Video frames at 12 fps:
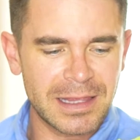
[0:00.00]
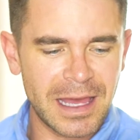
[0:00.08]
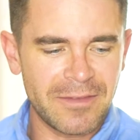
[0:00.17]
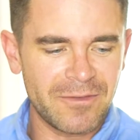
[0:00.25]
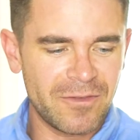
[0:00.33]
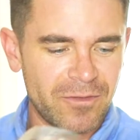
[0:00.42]

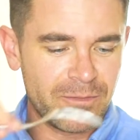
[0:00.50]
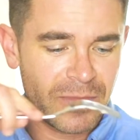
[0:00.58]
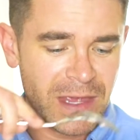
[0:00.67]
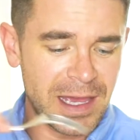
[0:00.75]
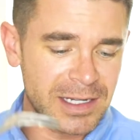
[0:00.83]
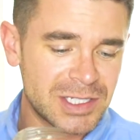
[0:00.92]
I
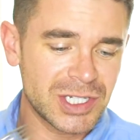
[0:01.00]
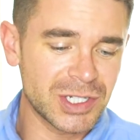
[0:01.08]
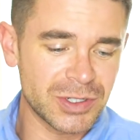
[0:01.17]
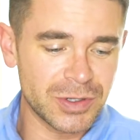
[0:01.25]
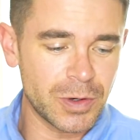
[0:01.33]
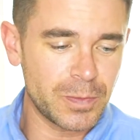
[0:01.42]
had
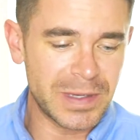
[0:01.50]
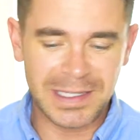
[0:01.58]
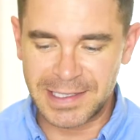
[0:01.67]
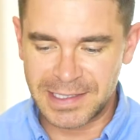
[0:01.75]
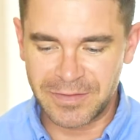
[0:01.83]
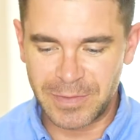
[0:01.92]
2
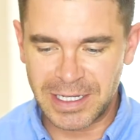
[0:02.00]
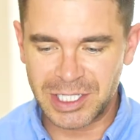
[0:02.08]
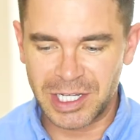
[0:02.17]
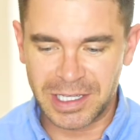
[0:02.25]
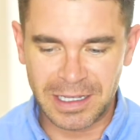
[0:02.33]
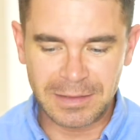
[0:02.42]
pieces of my
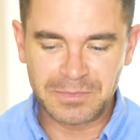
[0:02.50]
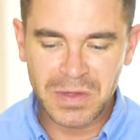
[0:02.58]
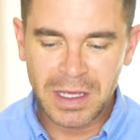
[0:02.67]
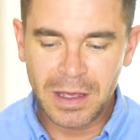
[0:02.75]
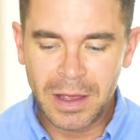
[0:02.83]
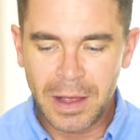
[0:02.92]
chicken.
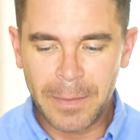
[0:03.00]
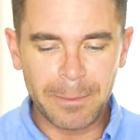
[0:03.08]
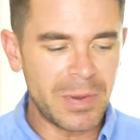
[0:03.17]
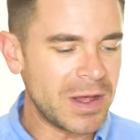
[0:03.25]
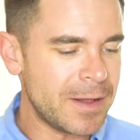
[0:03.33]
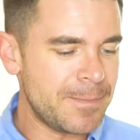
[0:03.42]

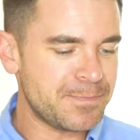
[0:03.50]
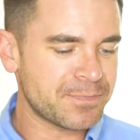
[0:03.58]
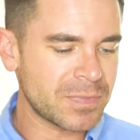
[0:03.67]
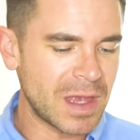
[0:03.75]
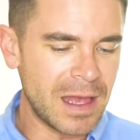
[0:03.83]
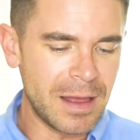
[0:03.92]
But